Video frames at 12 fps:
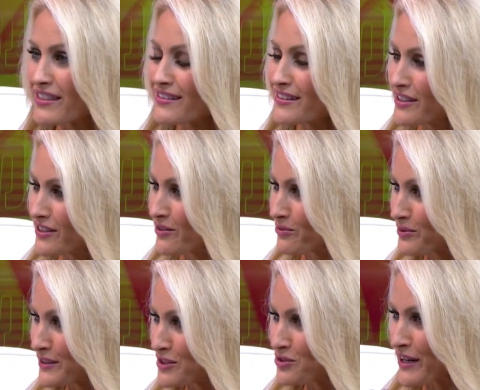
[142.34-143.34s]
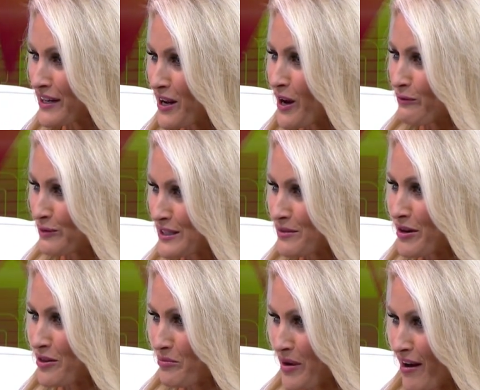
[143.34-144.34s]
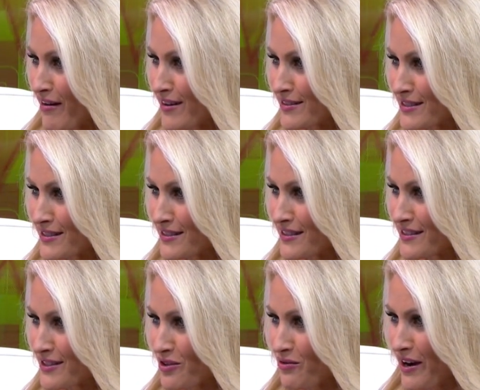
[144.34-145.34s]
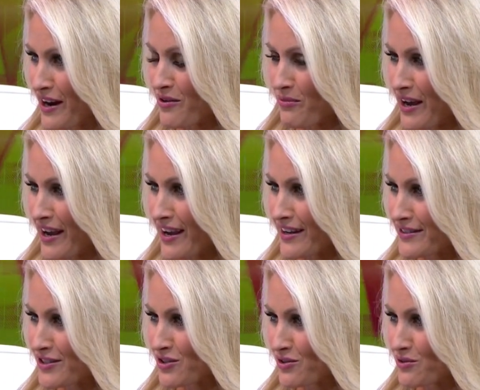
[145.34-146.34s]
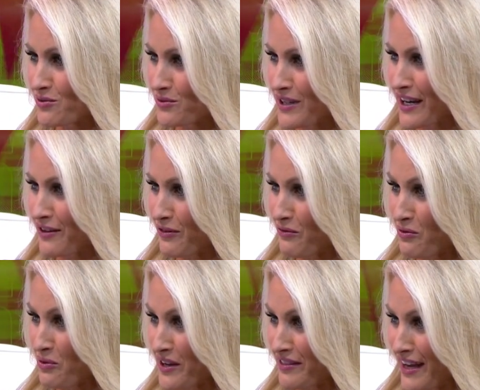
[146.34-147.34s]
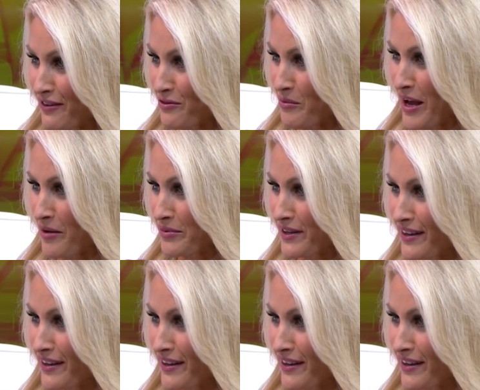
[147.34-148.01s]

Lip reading: really trading off with some other parents is a great way to kind of avoid that from happening.